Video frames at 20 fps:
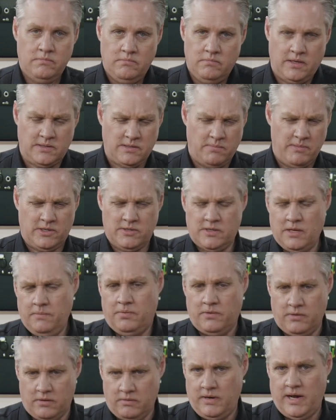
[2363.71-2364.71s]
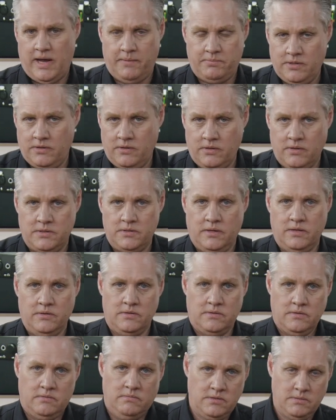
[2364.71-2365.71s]
it's a much simpler app to use. You can
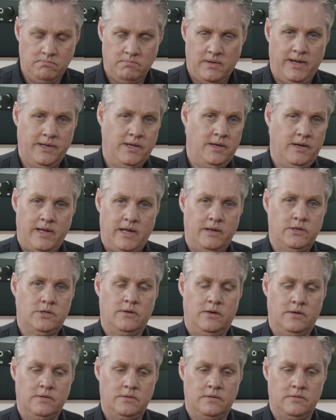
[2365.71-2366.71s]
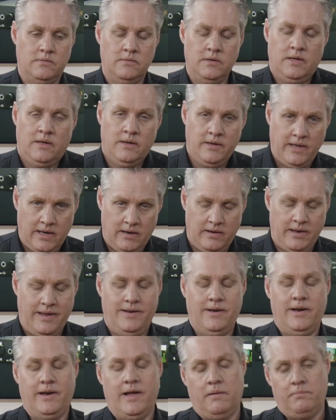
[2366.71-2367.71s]
just mark in and out shots and
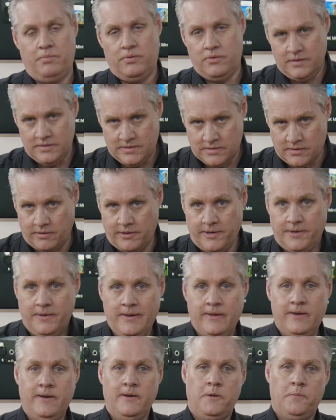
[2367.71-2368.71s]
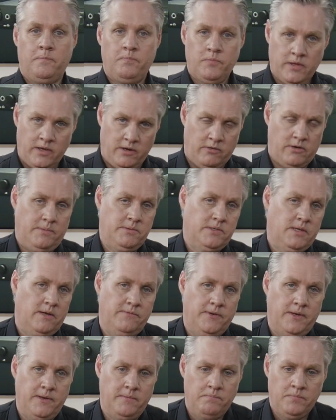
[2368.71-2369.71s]
in and out points, and grab stuff
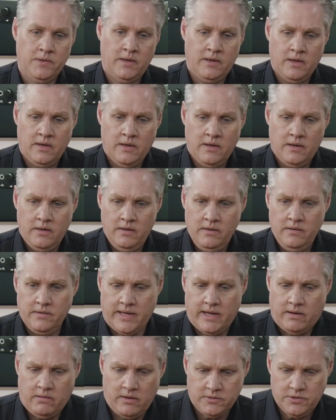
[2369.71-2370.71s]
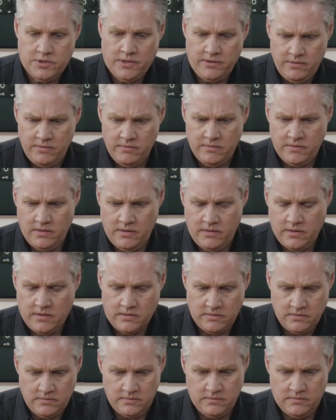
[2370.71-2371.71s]
in. Now I'll show you
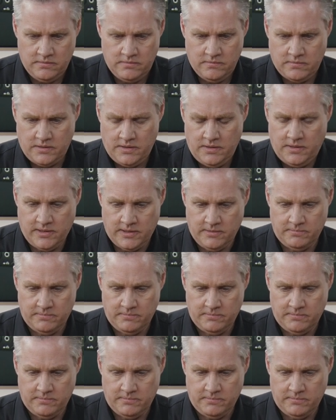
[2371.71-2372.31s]
there you